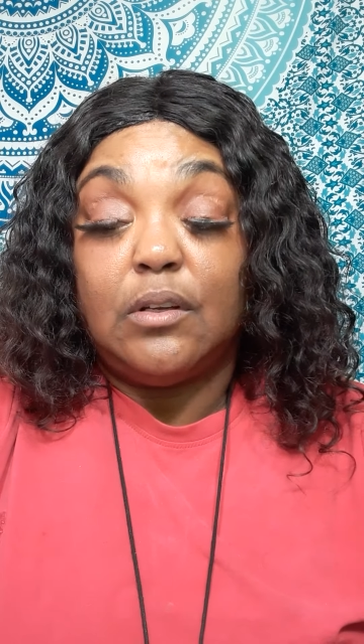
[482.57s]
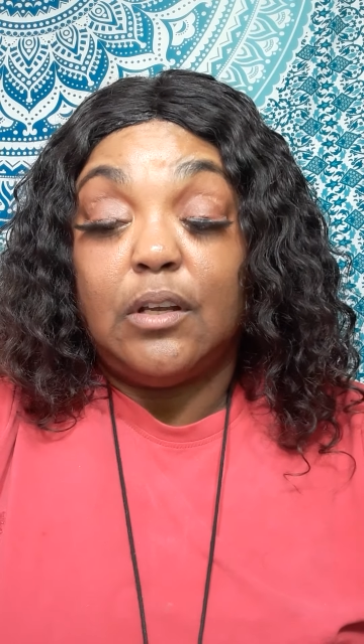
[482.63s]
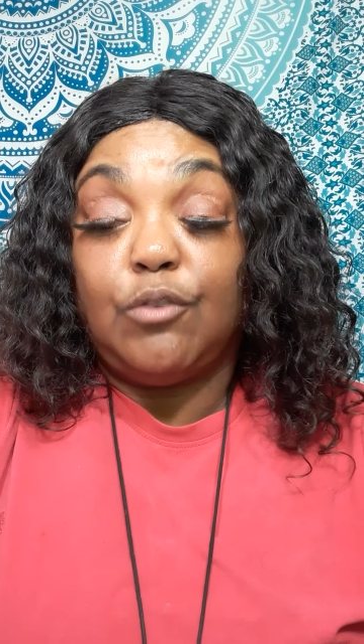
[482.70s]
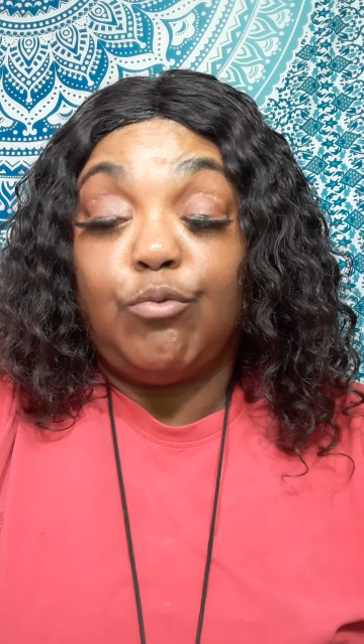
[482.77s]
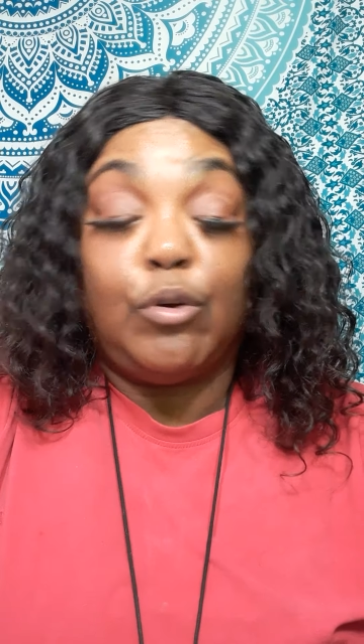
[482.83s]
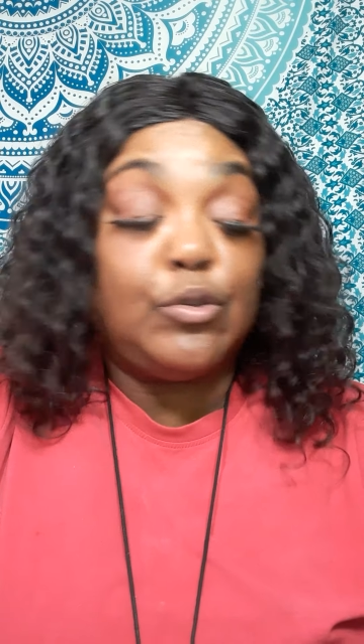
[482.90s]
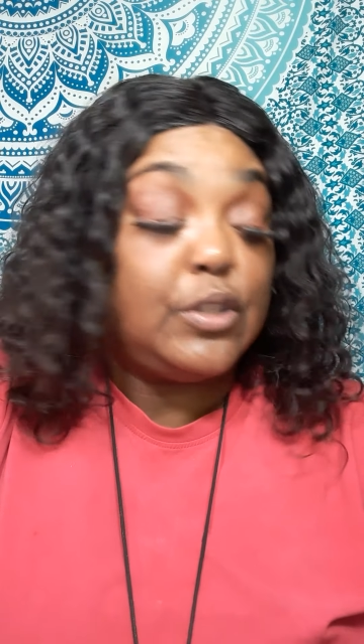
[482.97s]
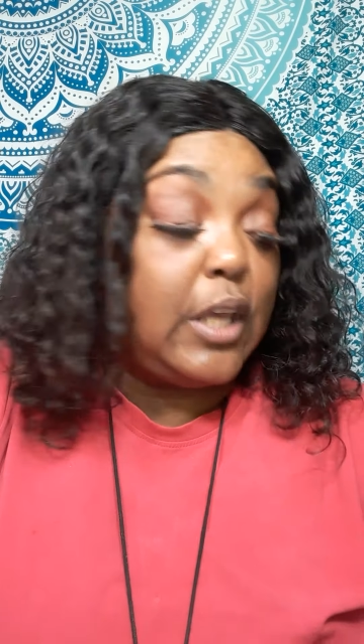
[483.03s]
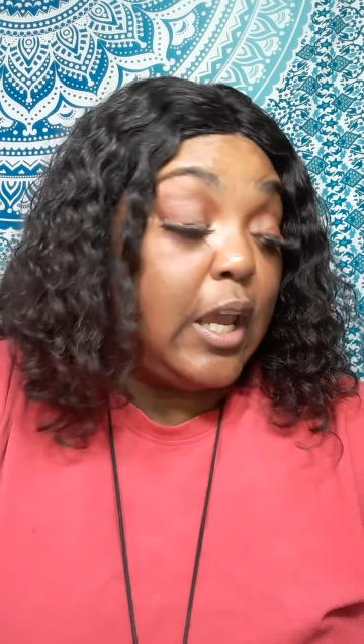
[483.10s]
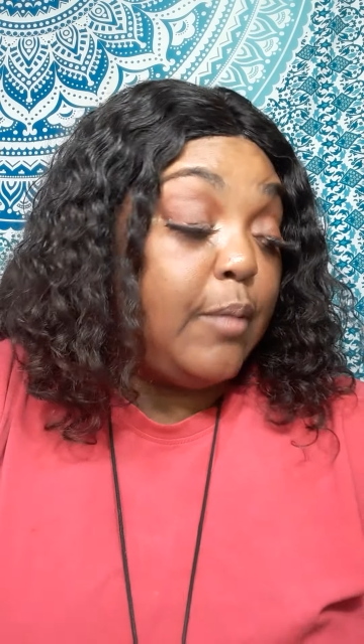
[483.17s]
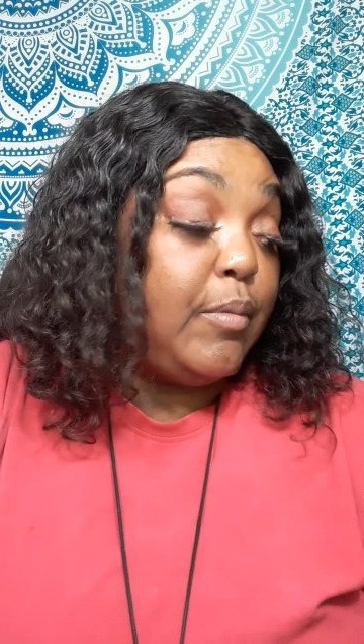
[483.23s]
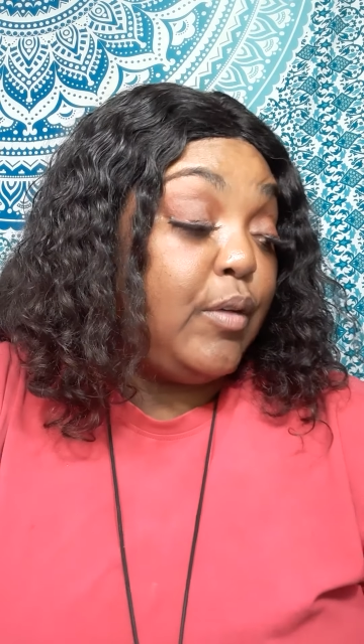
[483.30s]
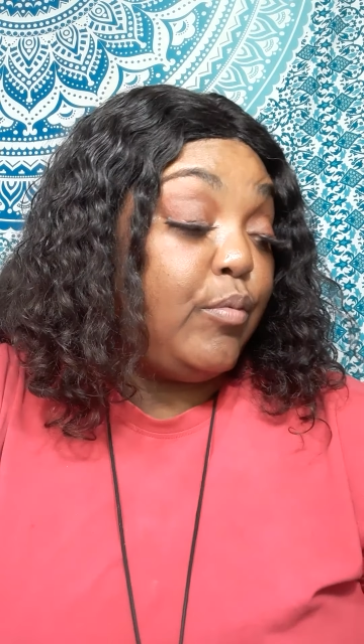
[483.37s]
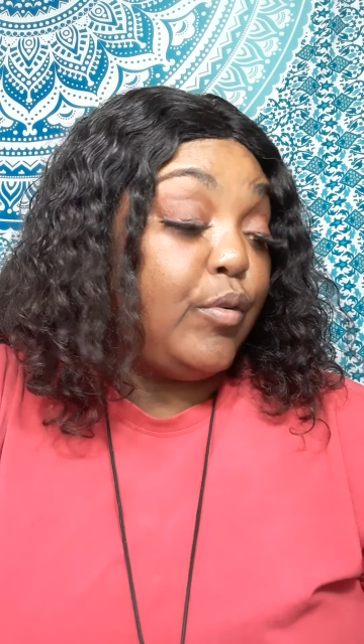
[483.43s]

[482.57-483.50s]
And votes can not be